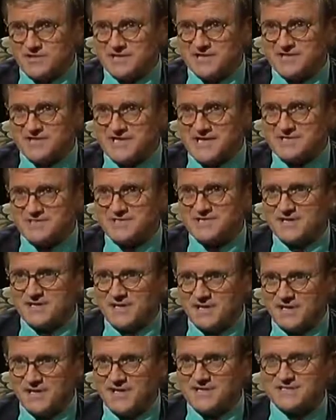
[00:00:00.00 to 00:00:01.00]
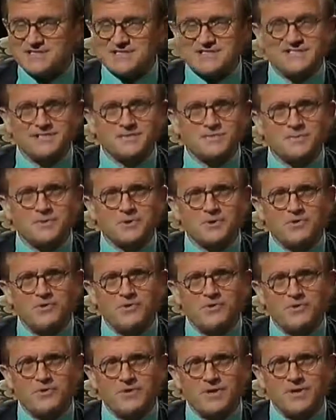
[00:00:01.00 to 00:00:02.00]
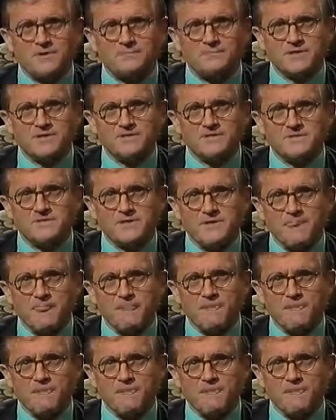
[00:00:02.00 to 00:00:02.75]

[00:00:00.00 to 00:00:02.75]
He attended classes that were called that because,